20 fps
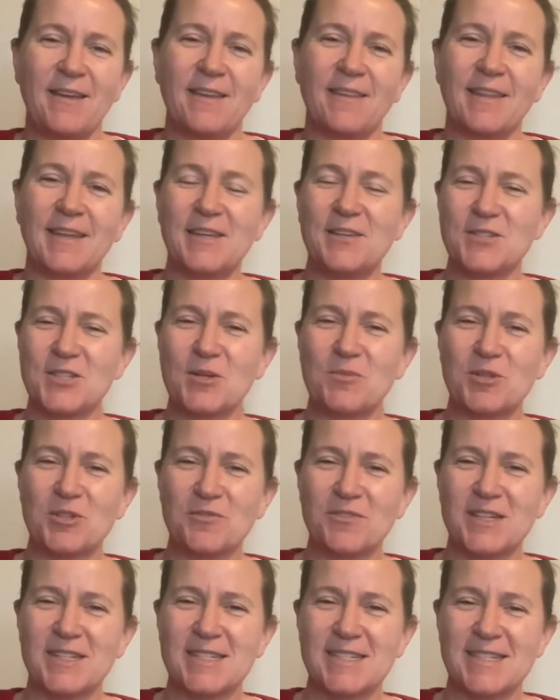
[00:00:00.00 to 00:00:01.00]
Thank you so
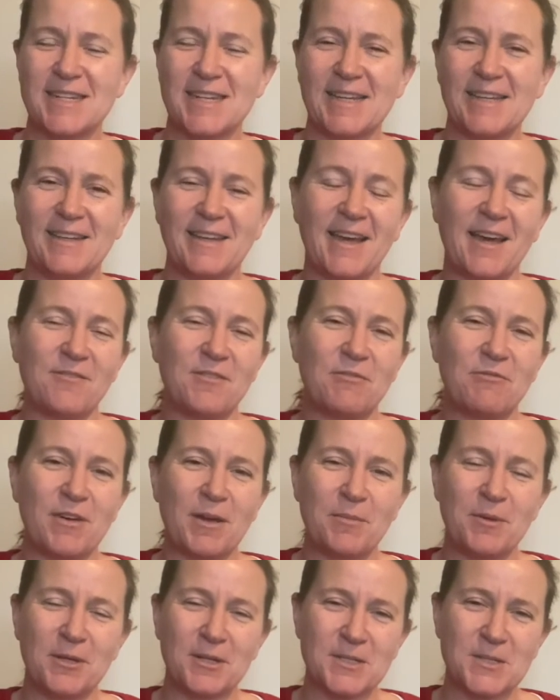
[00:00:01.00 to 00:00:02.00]
much for listening. Have a
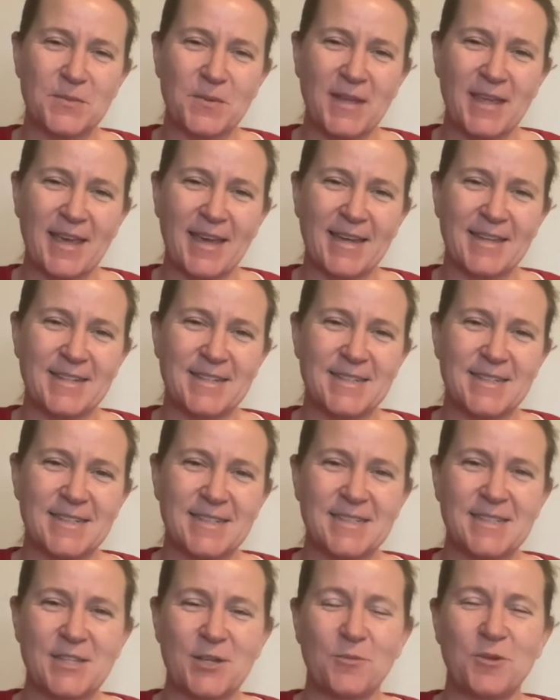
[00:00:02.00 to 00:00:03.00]
fabulous weekend.
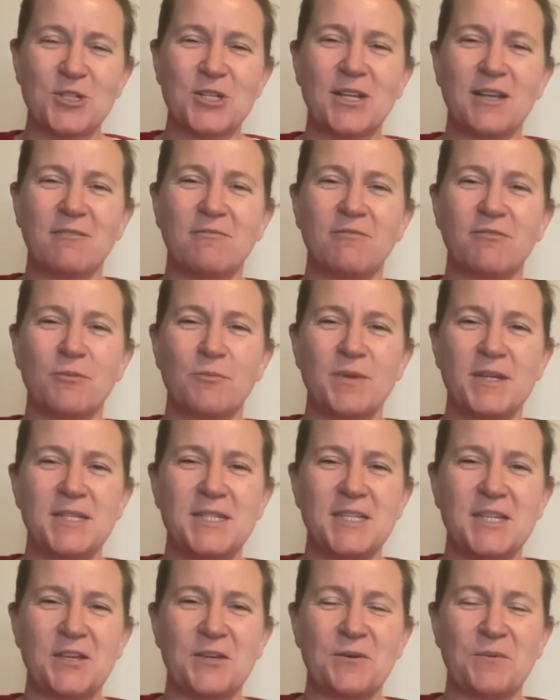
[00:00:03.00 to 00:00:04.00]
So much love from me
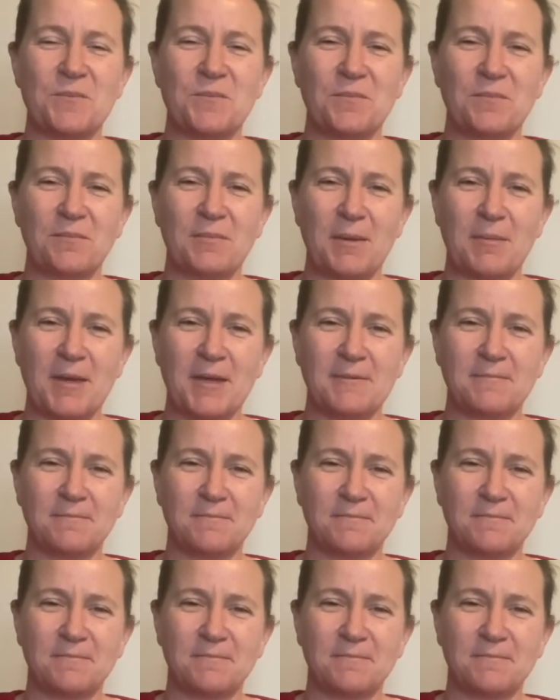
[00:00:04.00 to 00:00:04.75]
to you. Bye-bye.